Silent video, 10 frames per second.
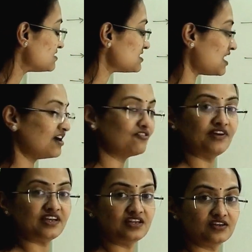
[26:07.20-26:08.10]
are
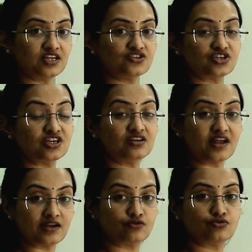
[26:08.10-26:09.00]
very rich in
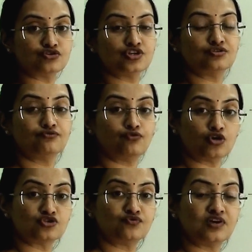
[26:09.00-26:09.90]
nitrogen,
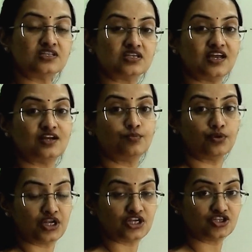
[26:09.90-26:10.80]
phosphate and
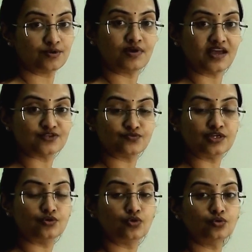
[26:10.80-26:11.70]
potassium. As we
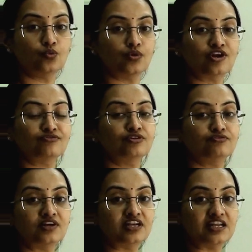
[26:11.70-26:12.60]
know, one of the
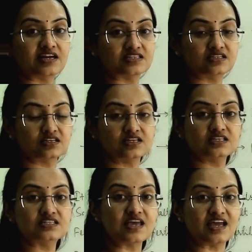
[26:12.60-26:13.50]
fertilizer
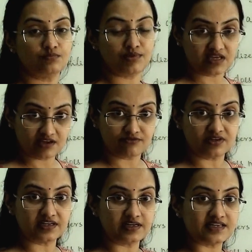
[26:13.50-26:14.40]
is NPK
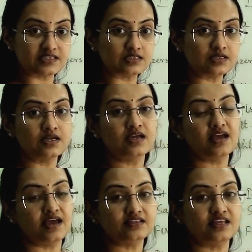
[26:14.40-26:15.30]
fertilizer,
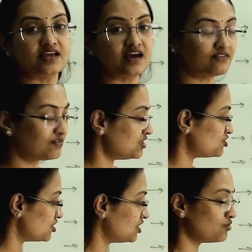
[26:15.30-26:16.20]
and they are rich
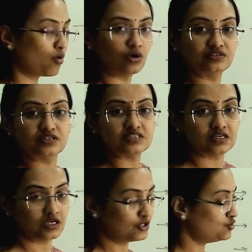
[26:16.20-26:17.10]
in all these
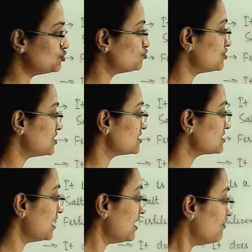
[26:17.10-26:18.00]
nutrients.
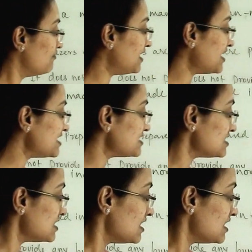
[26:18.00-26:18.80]
Whereas